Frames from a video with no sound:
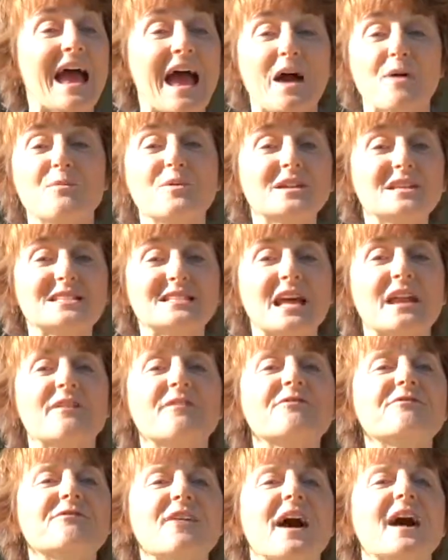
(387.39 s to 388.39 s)
and we just had a
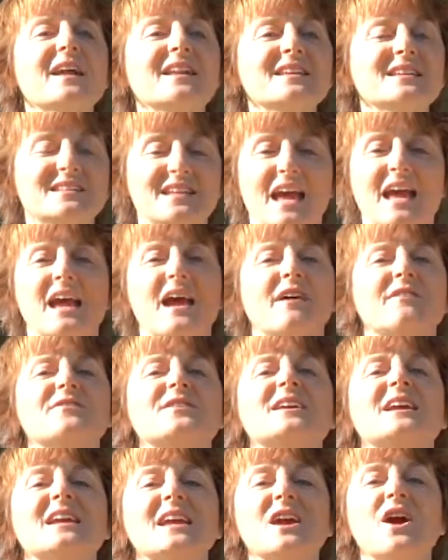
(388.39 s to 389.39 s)
fun day of
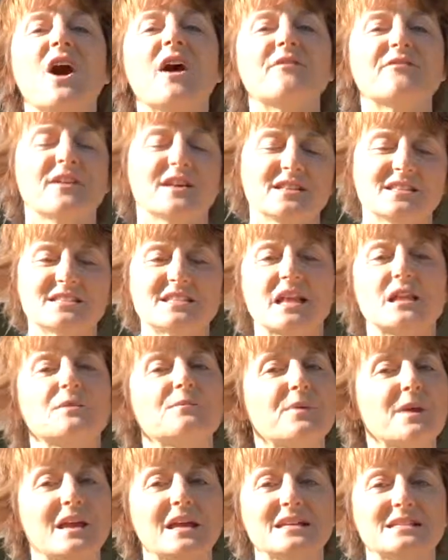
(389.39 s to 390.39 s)
kicking off and
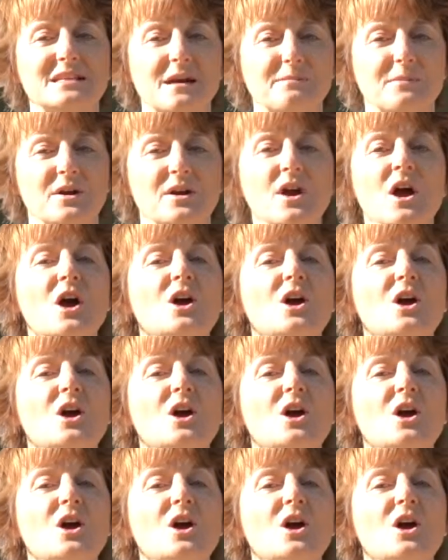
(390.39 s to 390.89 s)
celebrating summer.